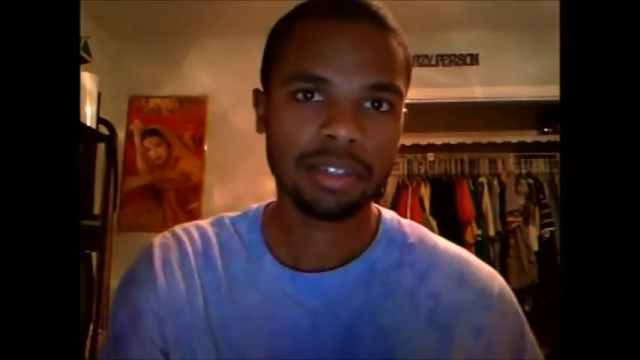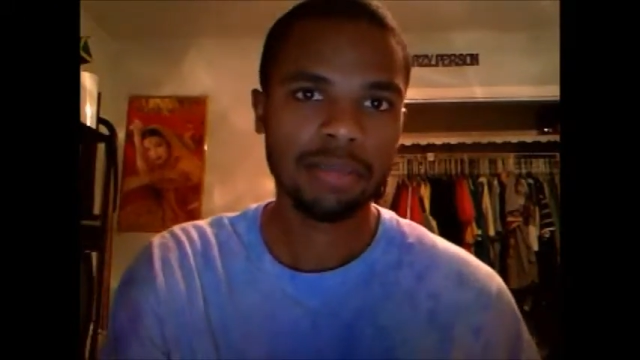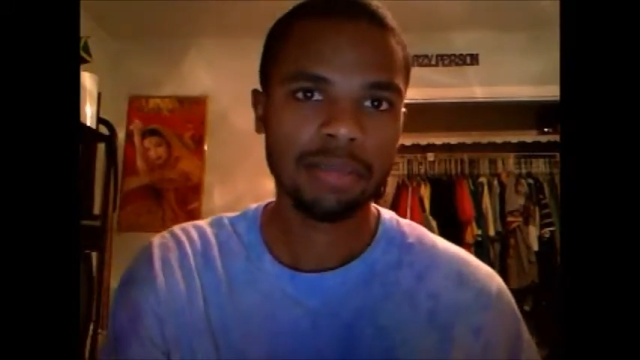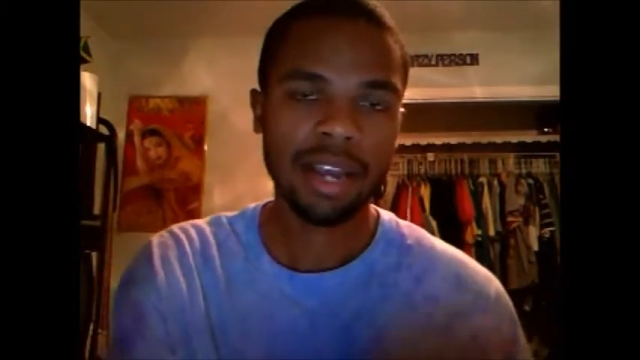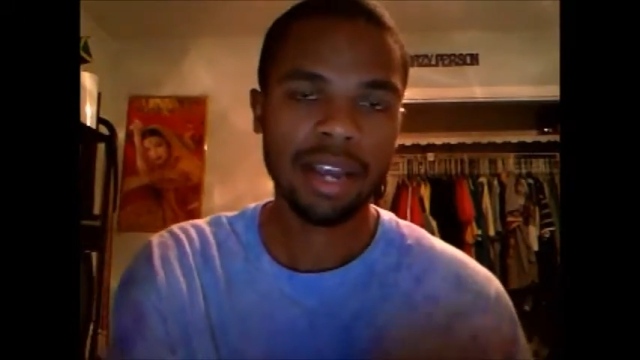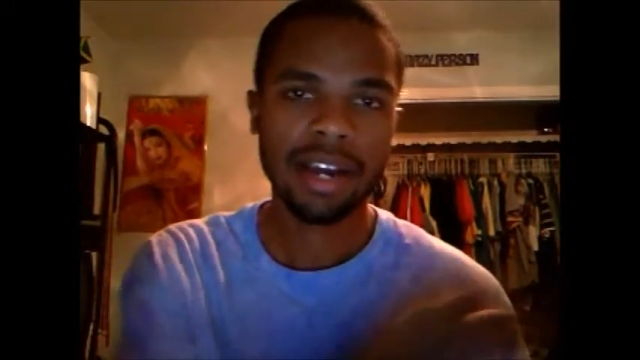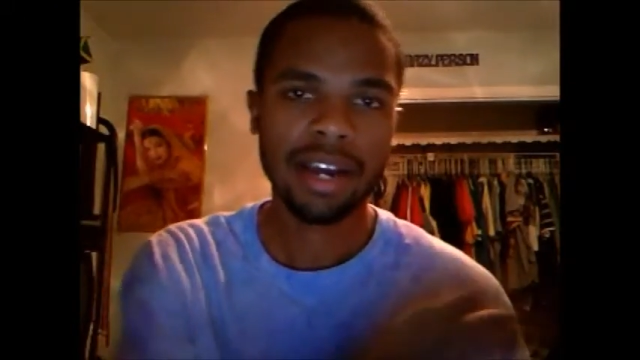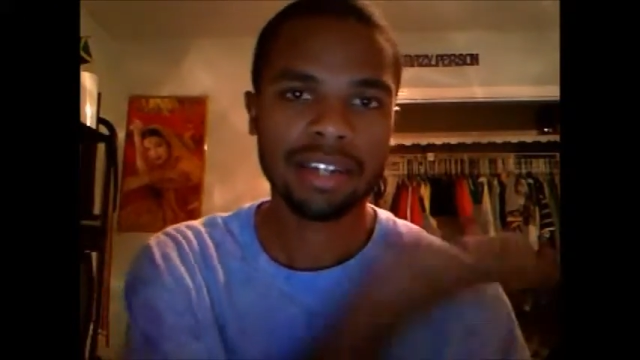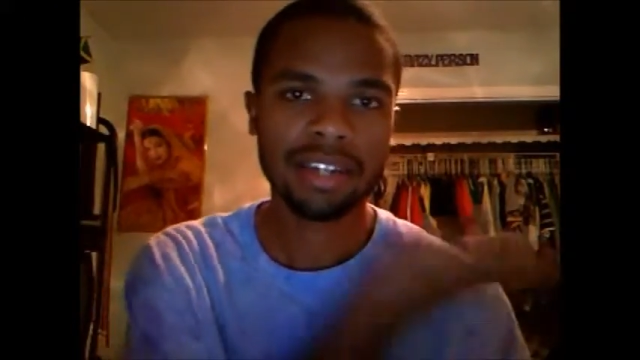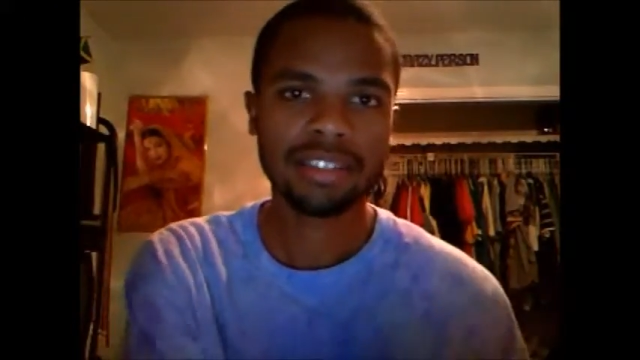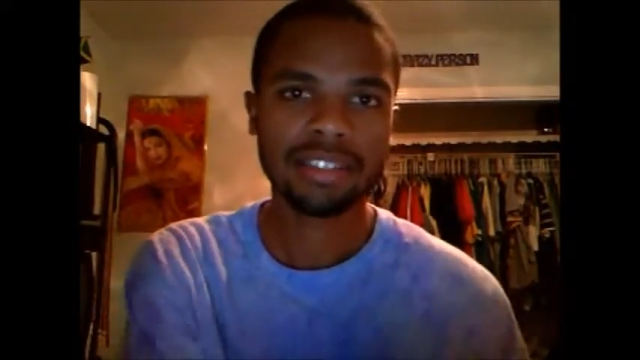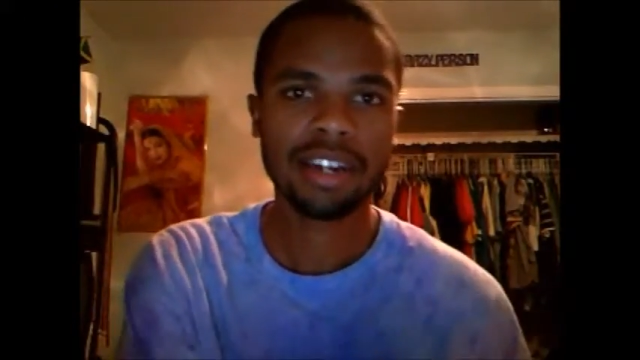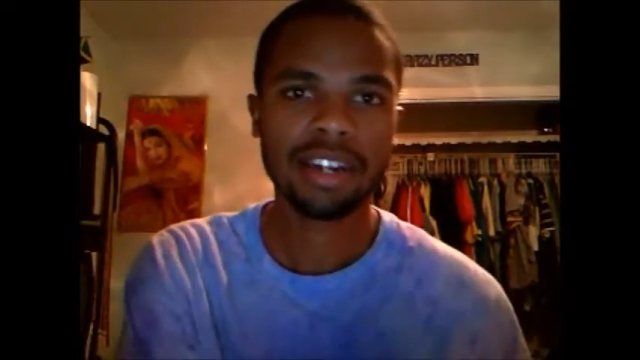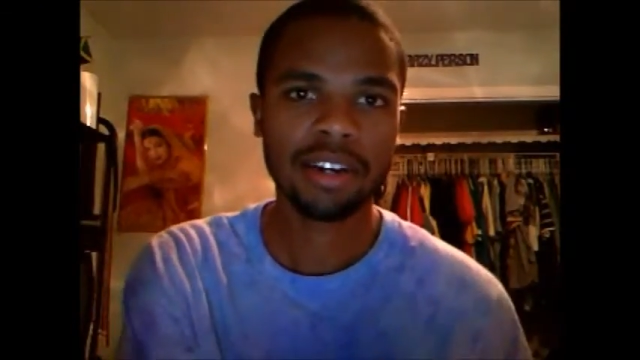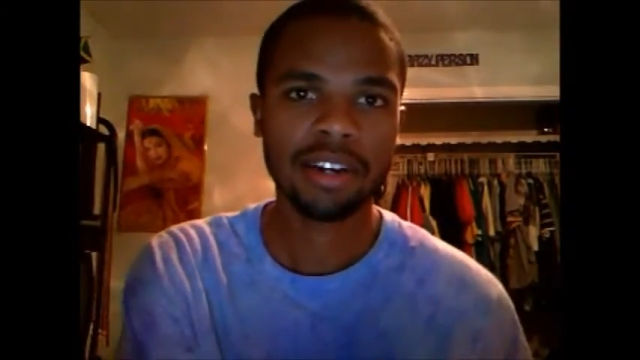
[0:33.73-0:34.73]
pair at a
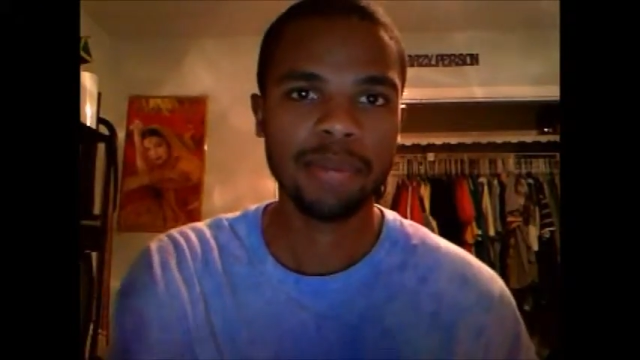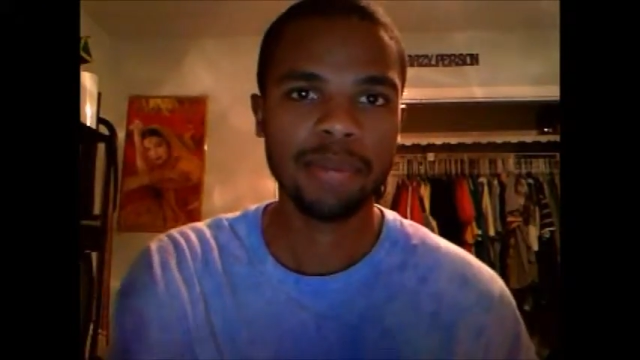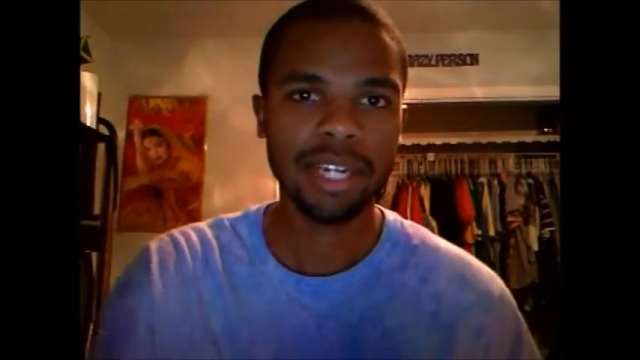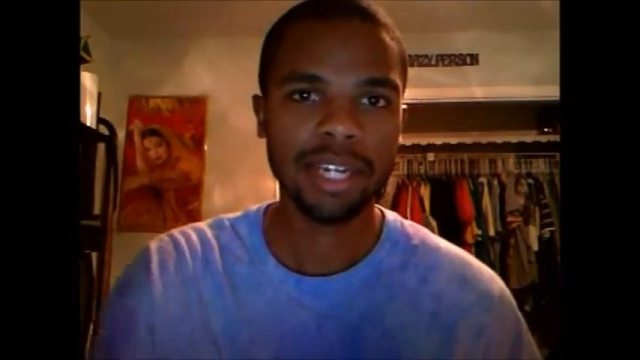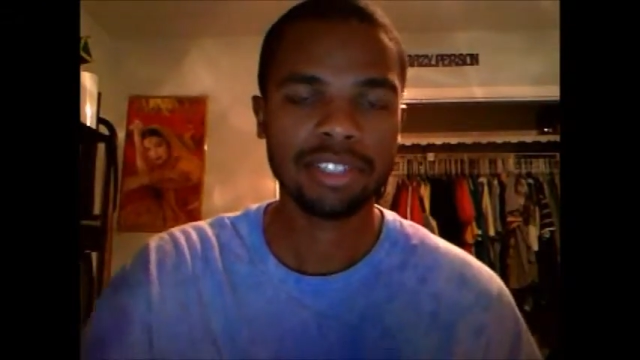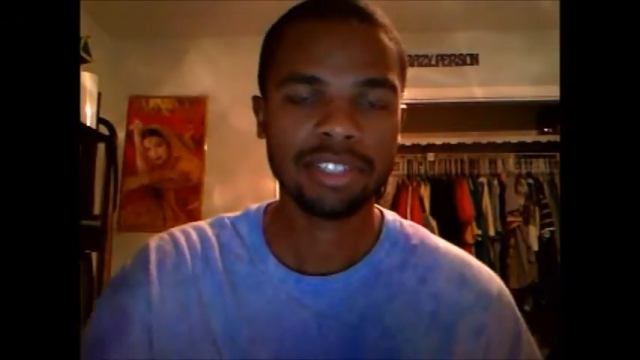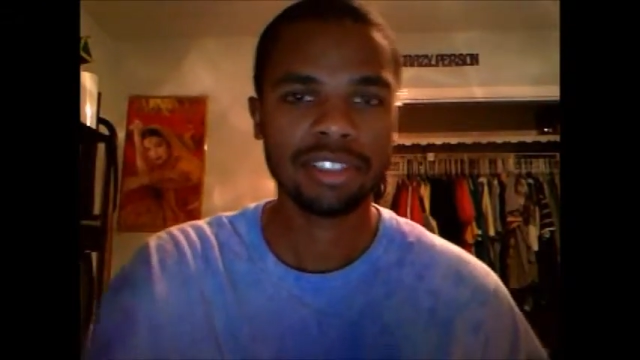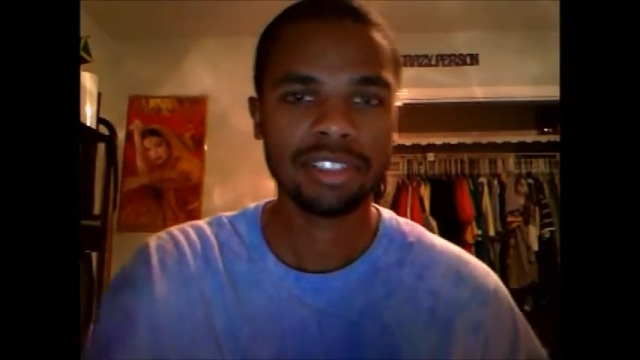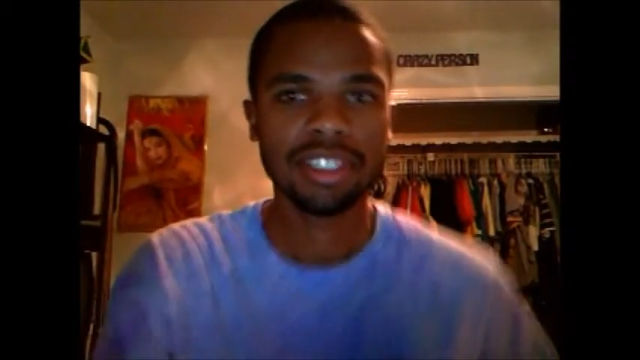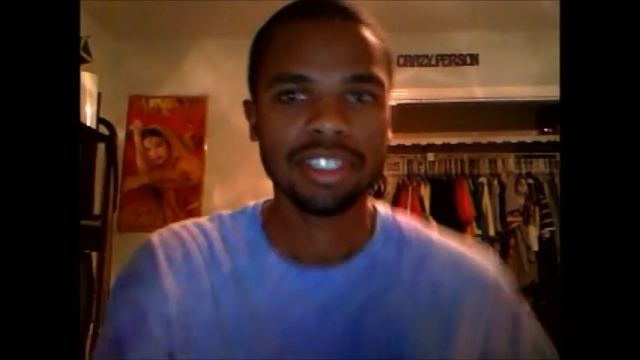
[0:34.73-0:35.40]
soccer match.